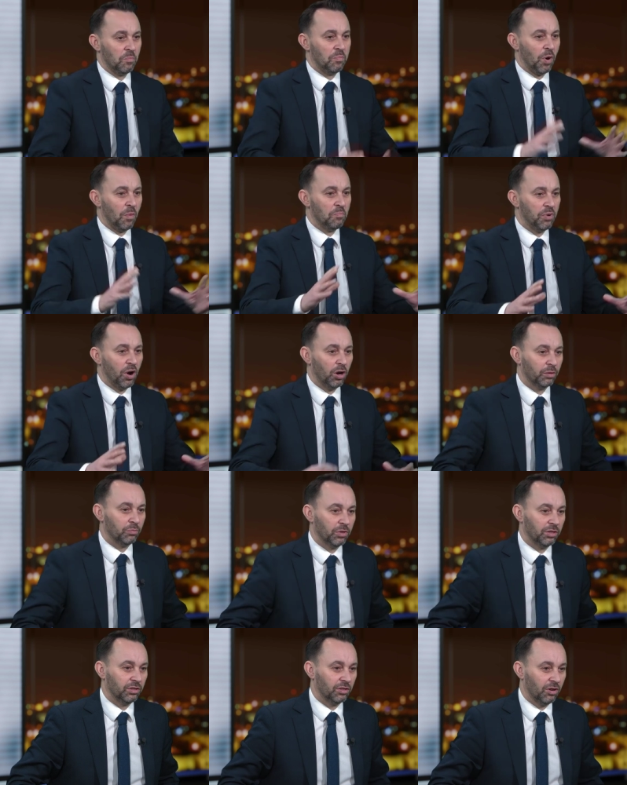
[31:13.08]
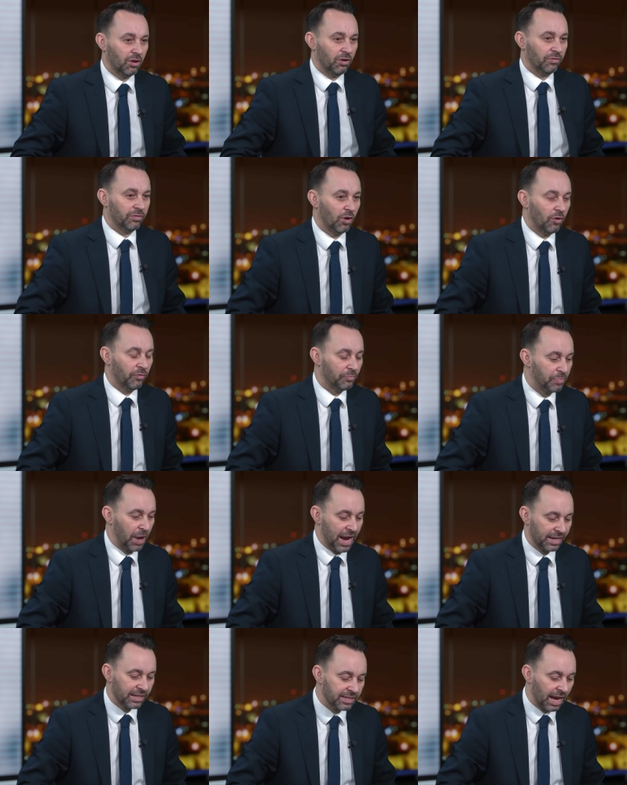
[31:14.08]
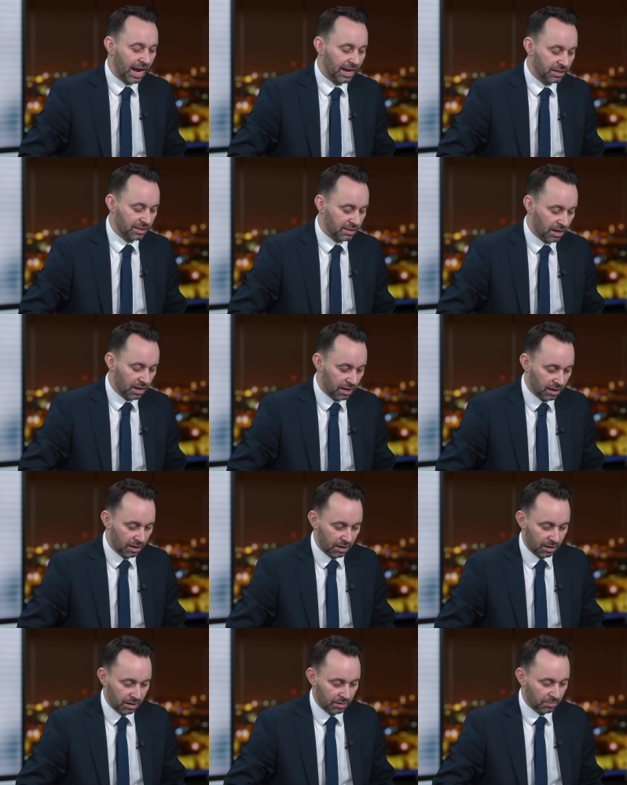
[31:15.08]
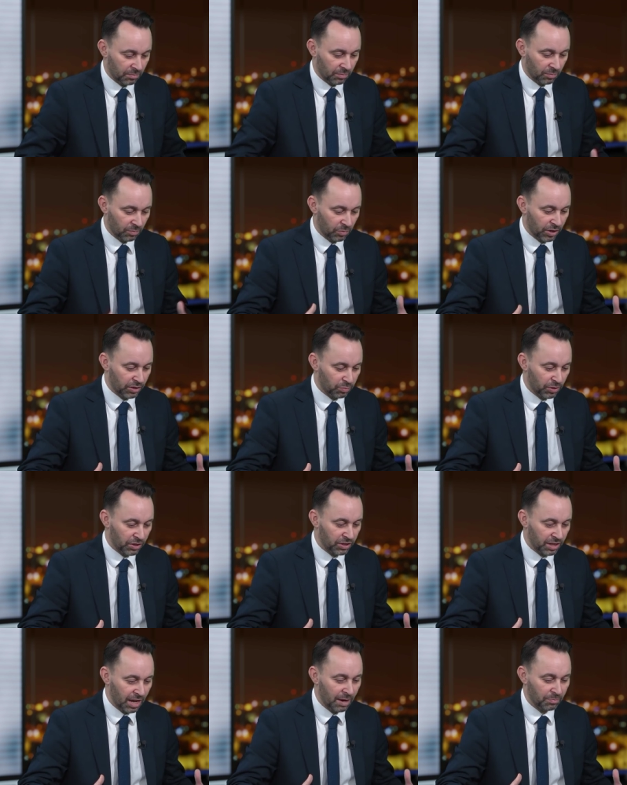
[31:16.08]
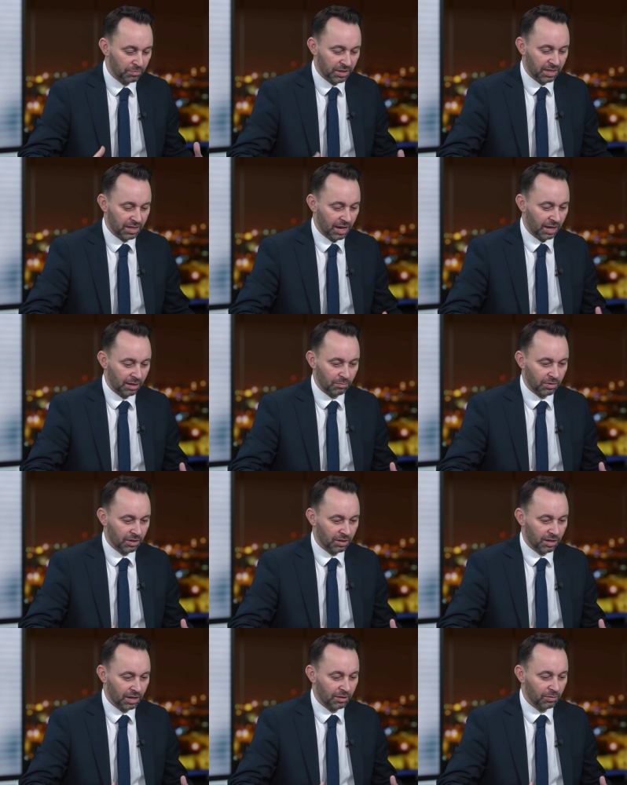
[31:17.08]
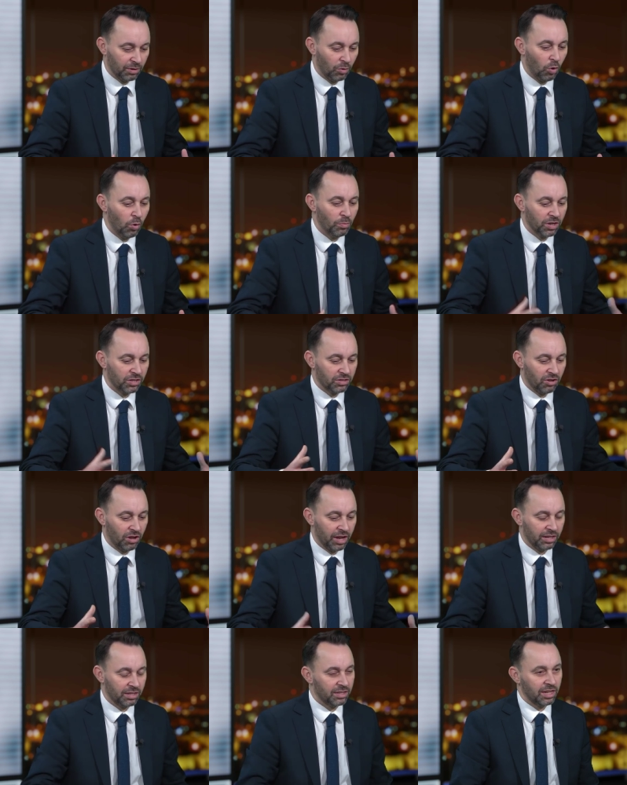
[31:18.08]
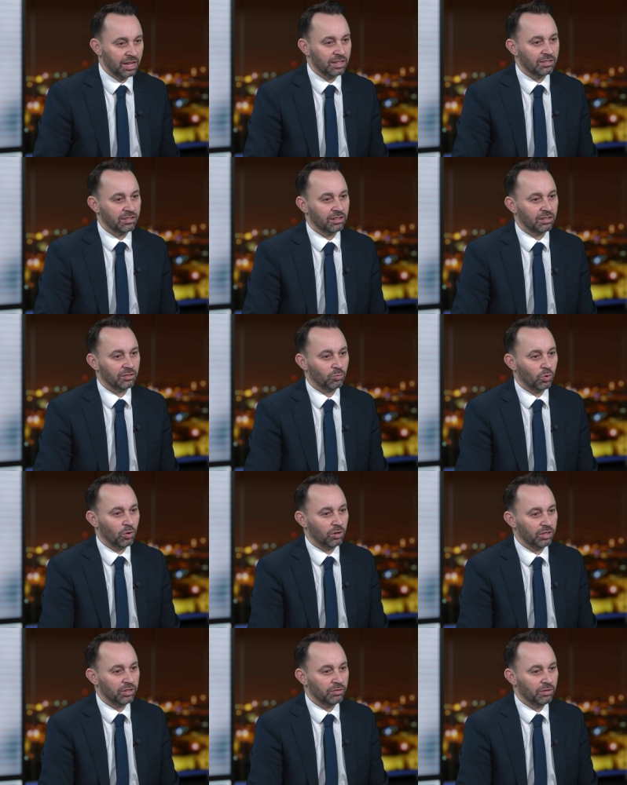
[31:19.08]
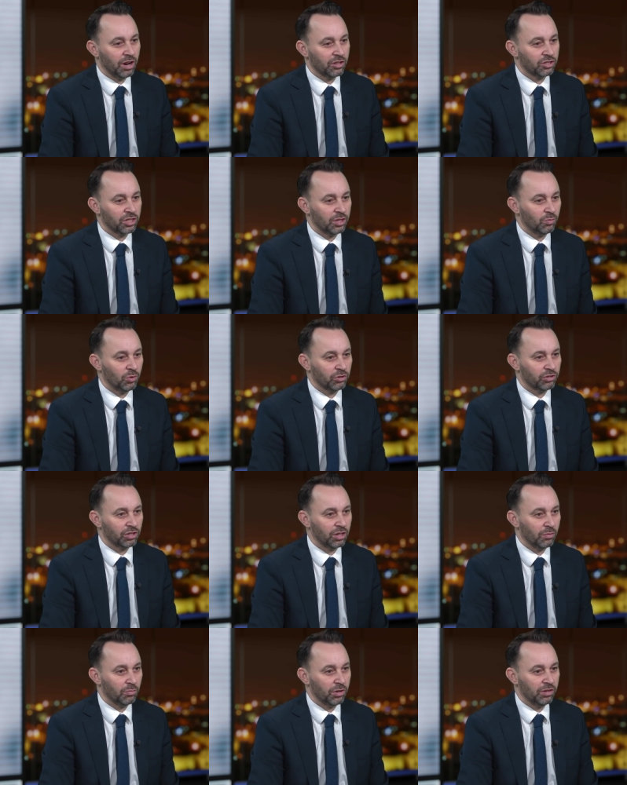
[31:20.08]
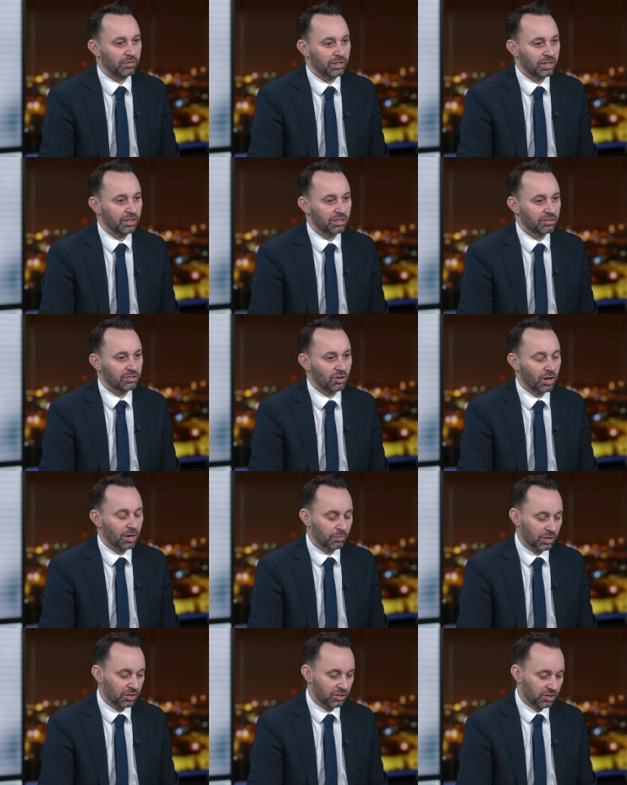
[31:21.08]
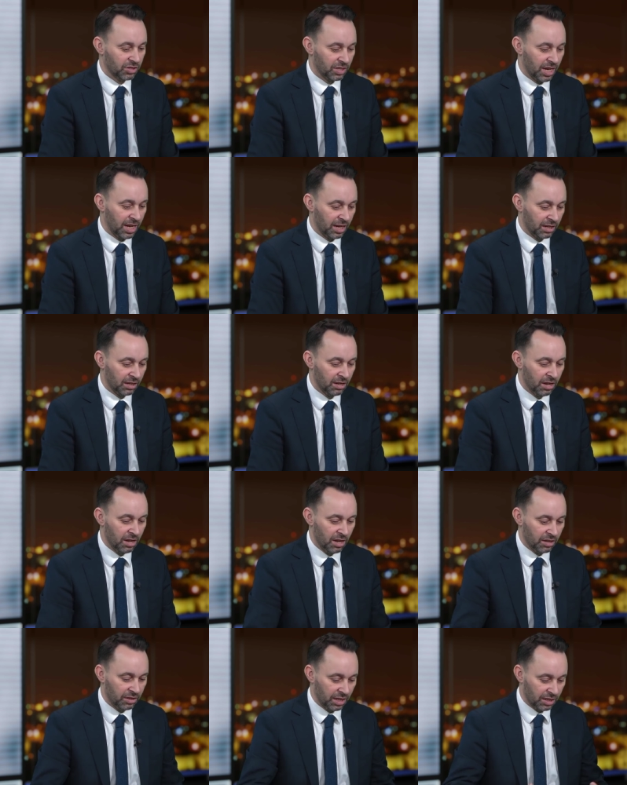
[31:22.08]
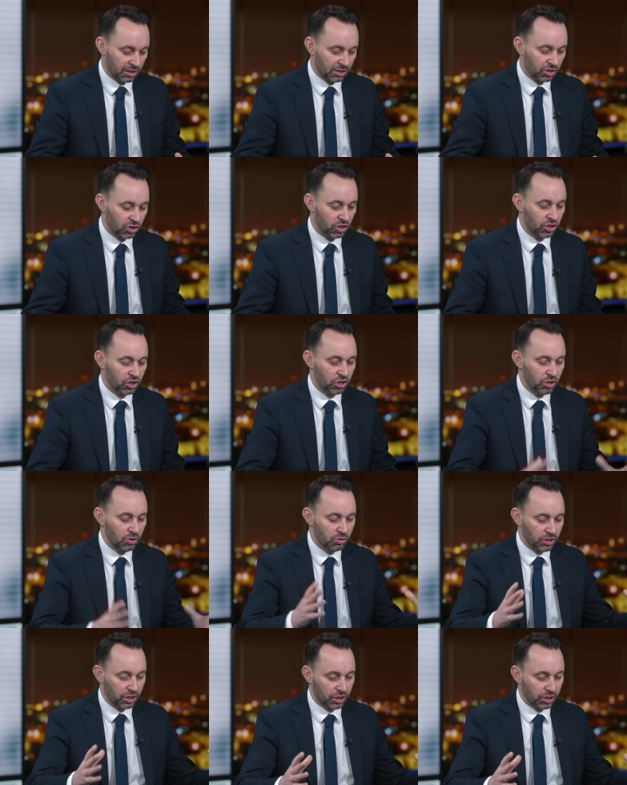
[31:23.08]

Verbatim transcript: bombardment of, of Baghdad, um, which, which then became uh, almost like theatre. You were actually watching a movie at the time and just seeing this huge